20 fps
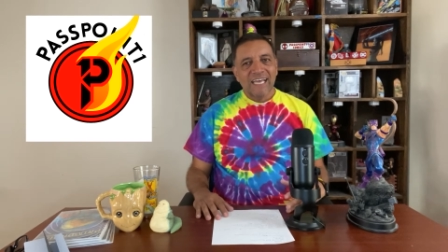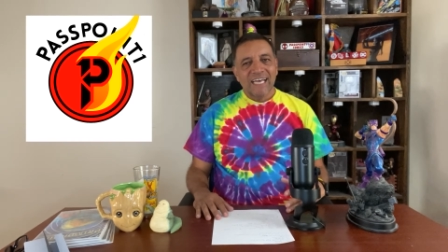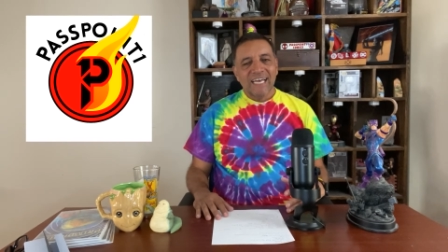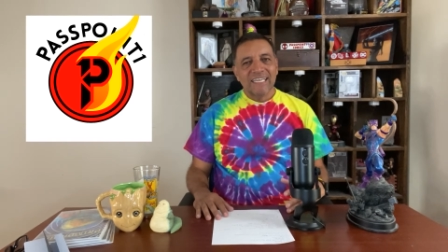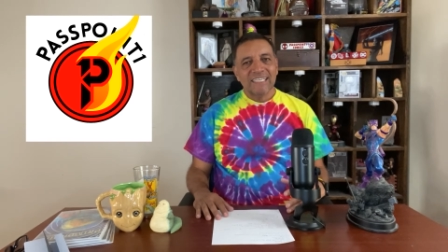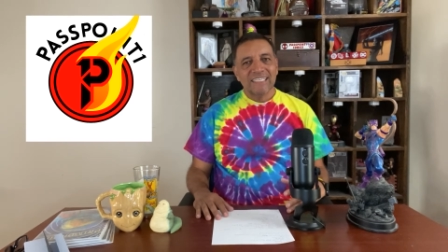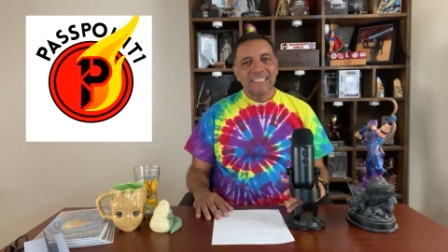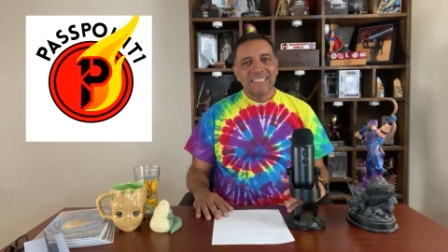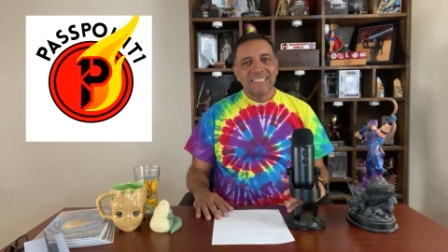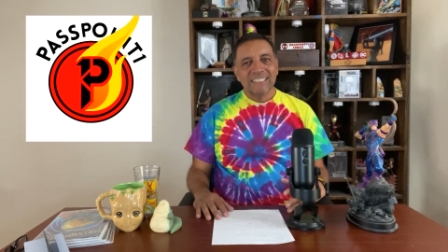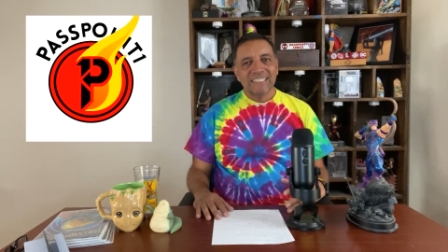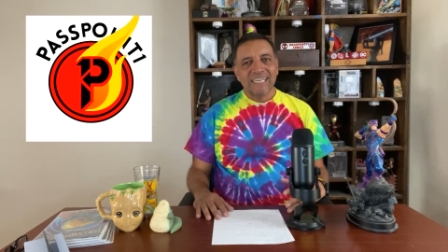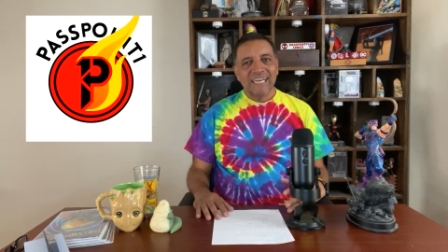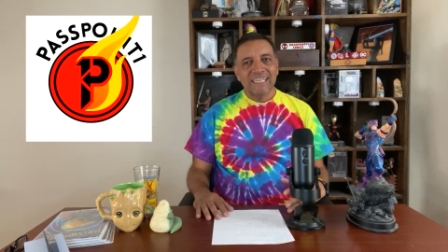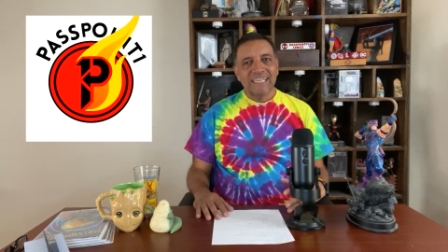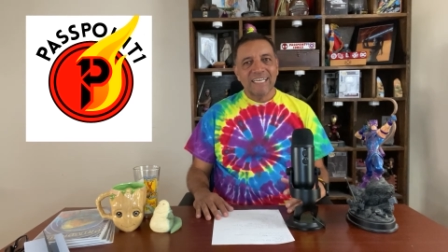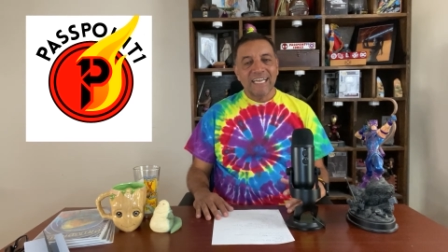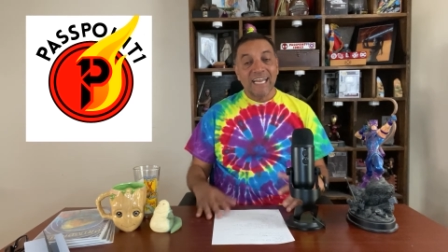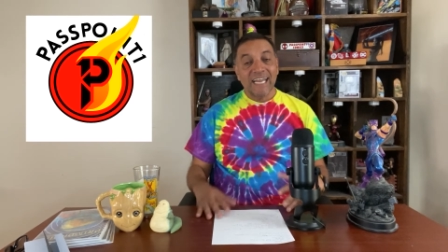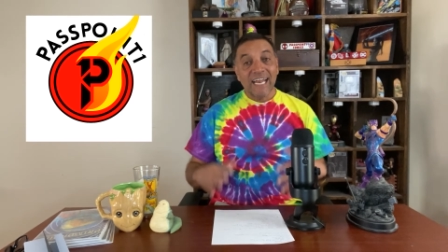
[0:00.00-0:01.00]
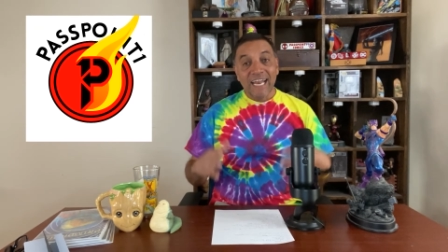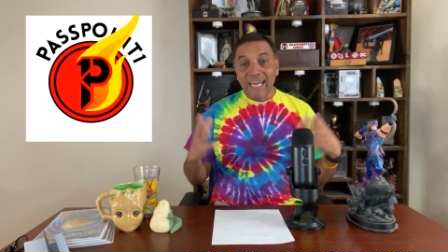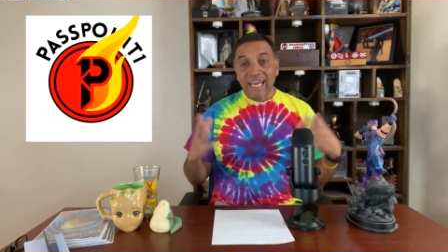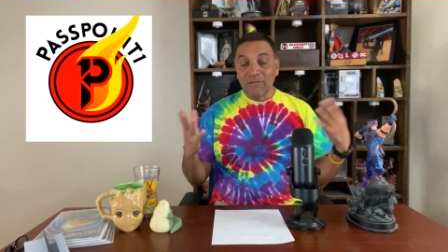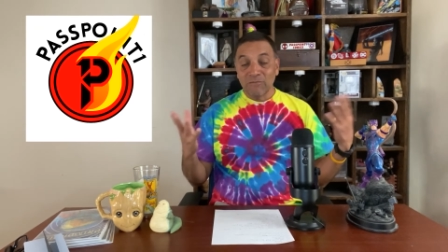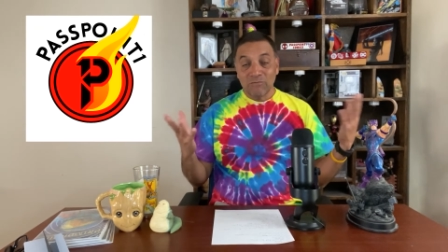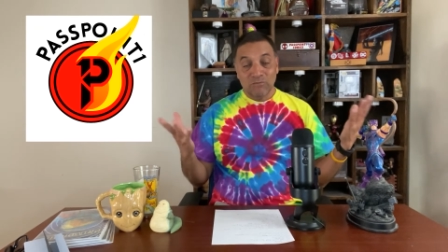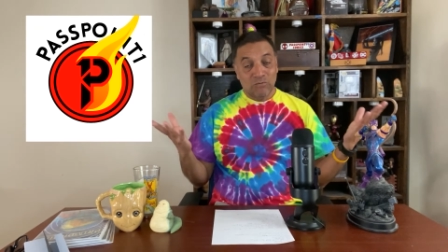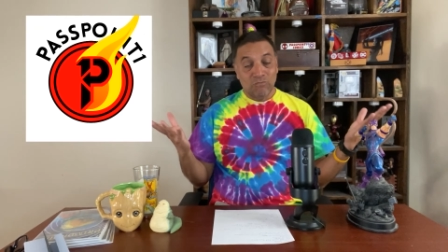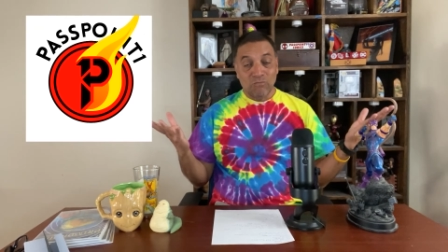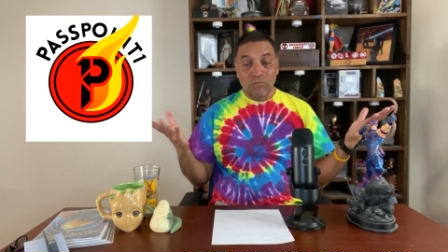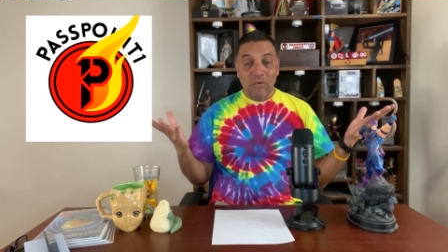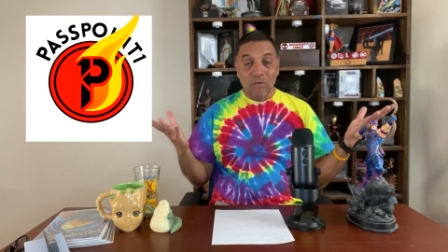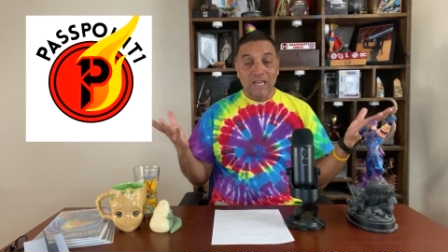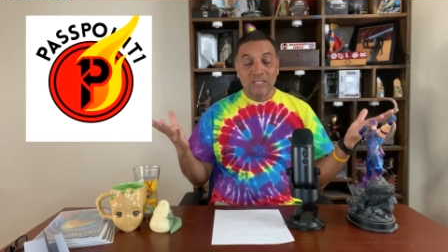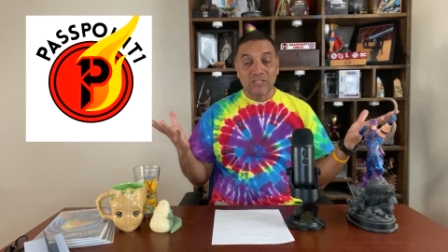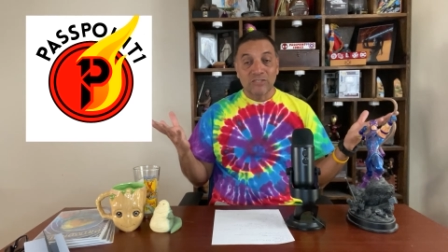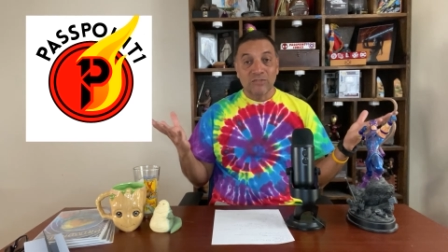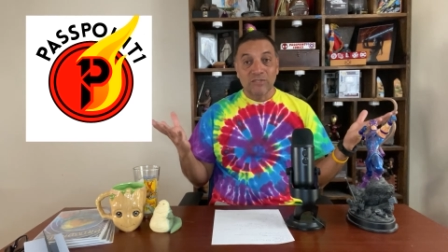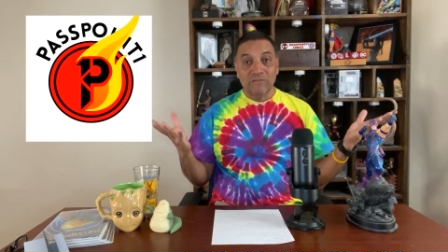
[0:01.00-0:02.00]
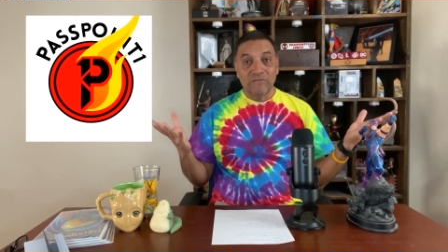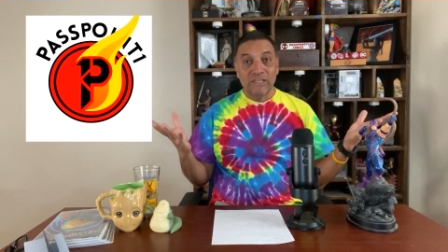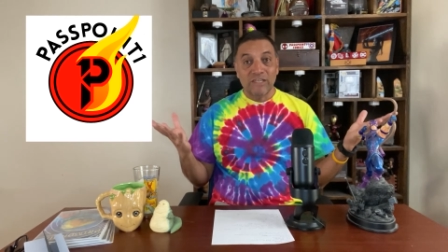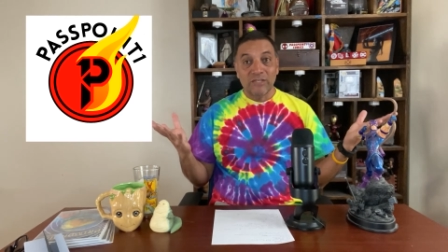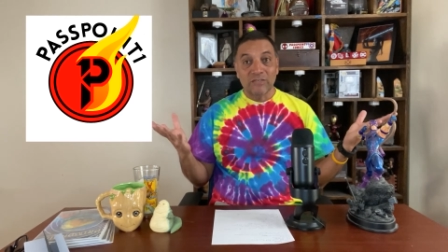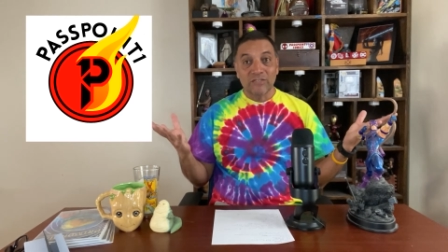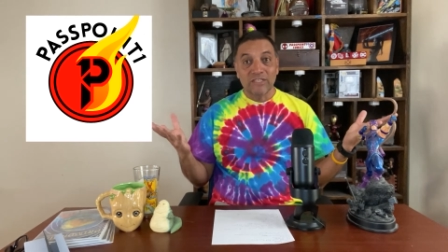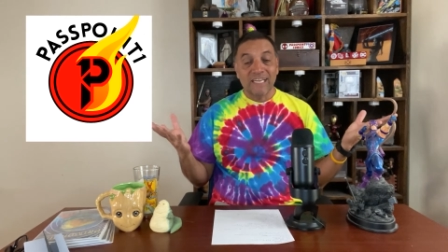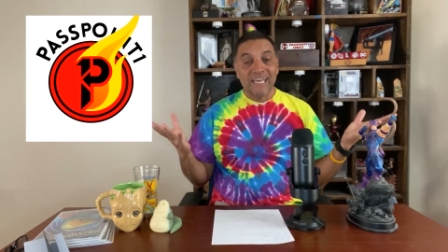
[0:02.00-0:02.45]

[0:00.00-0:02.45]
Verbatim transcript: I decided, and I like watching those videos,